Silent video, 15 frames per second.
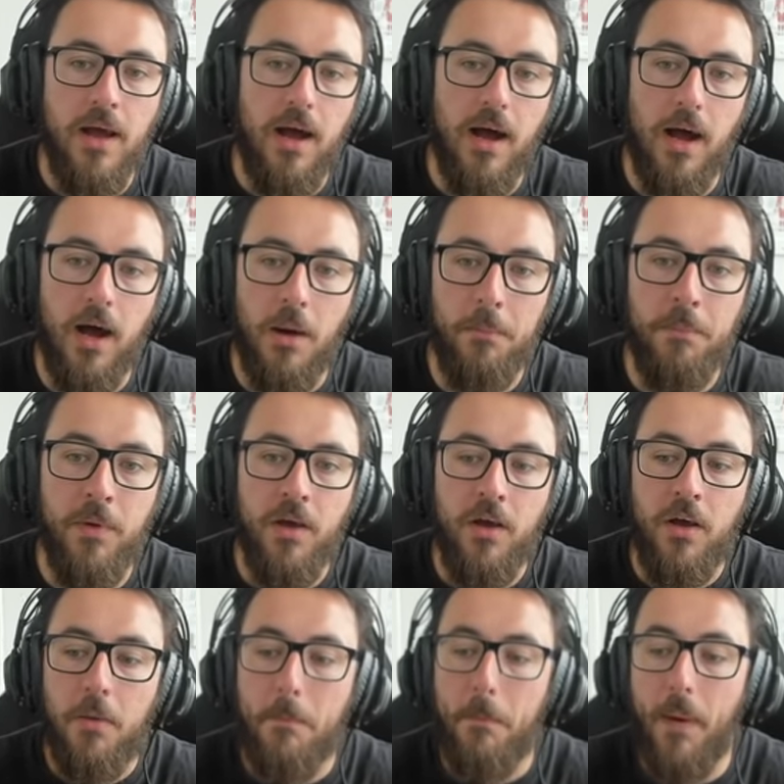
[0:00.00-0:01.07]
Um,
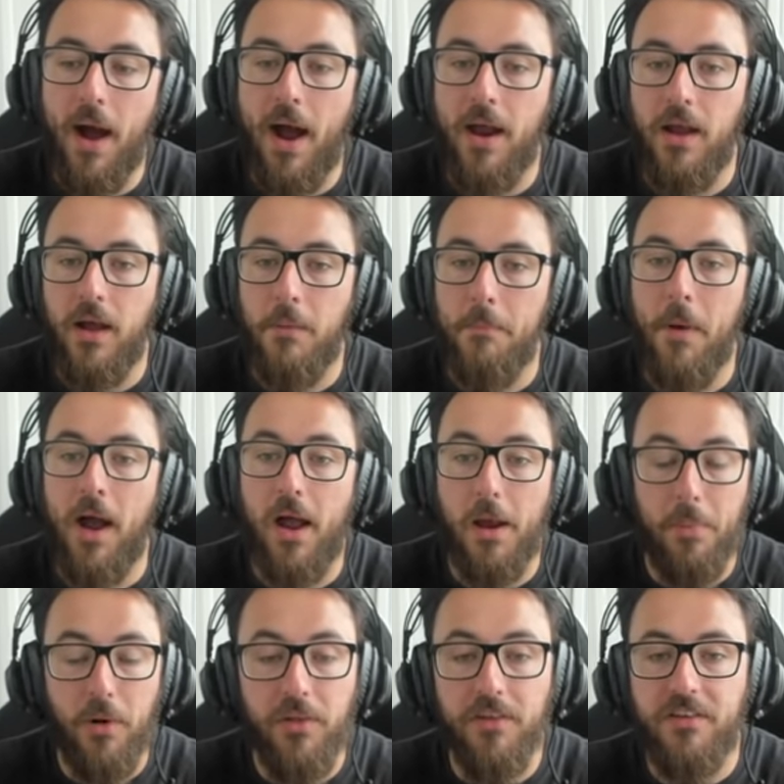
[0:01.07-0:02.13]
my my
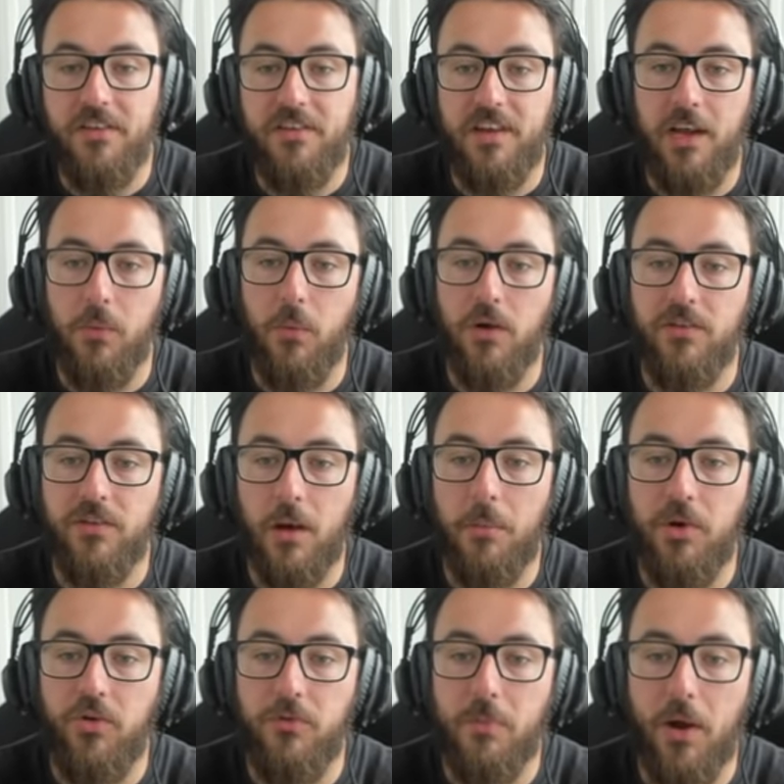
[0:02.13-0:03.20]
hypothesis here was I'm going
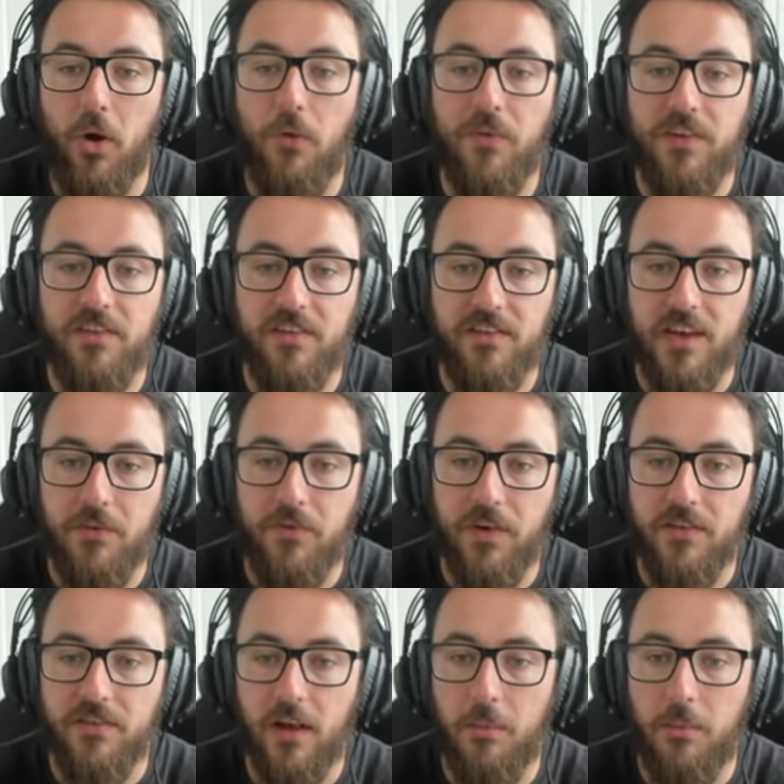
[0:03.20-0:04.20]
to use my offense as defense.